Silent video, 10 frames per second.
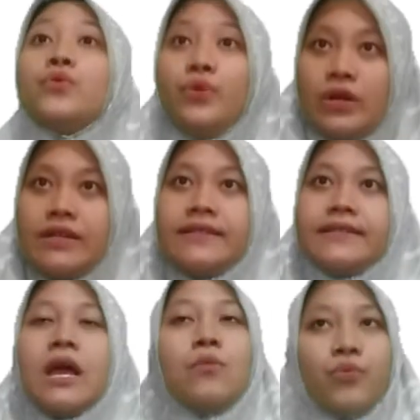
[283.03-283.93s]
words,
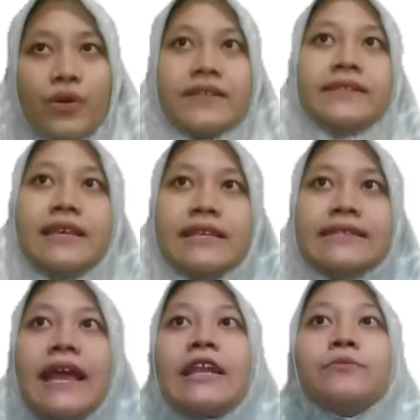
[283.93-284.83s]

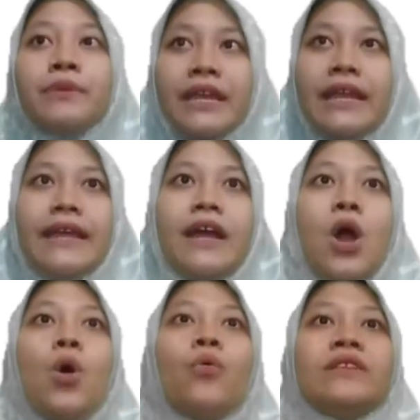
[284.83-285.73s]
phrases, and meaning
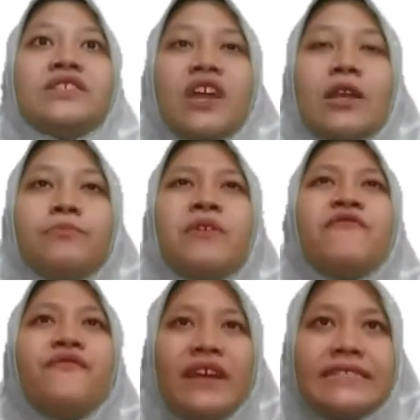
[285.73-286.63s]
which can be
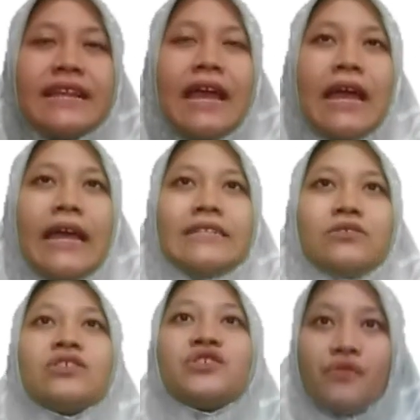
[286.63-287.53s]
fit
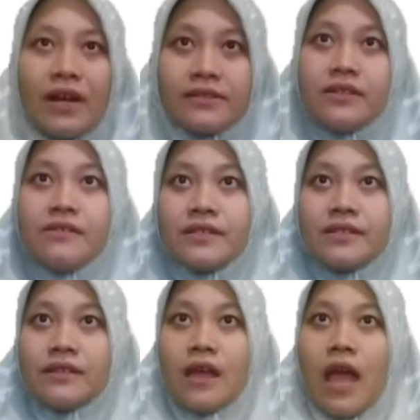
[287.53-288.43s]
into structures
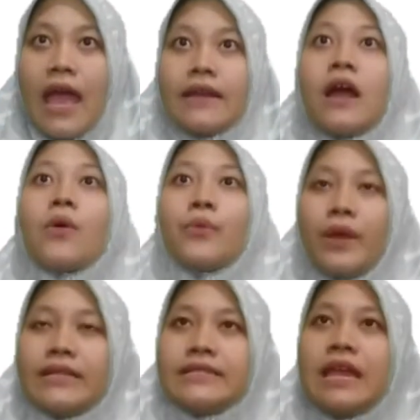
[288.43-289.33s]
and
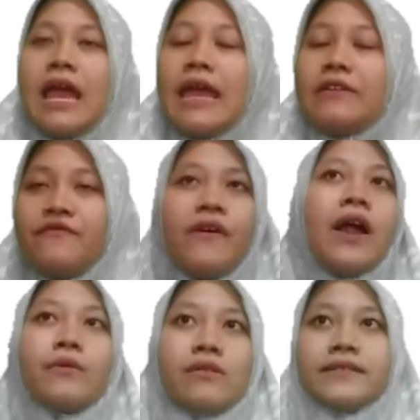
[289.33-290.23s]
arranged in
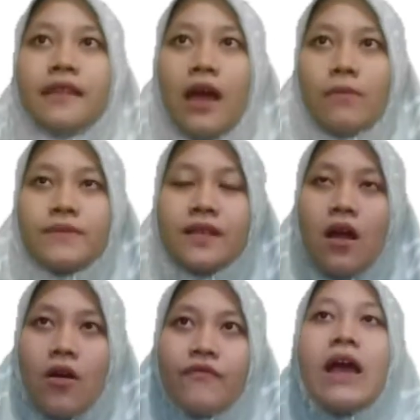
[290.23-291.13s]
various types
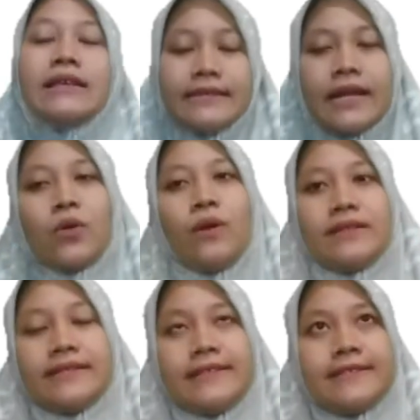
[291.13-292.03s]
of
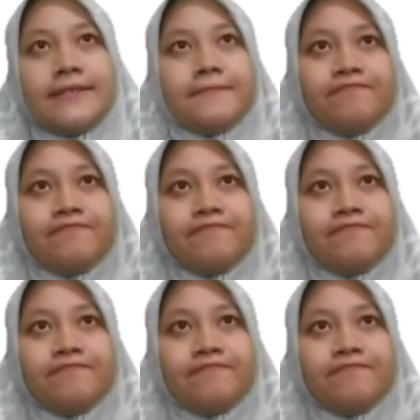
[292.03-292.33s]
sequences.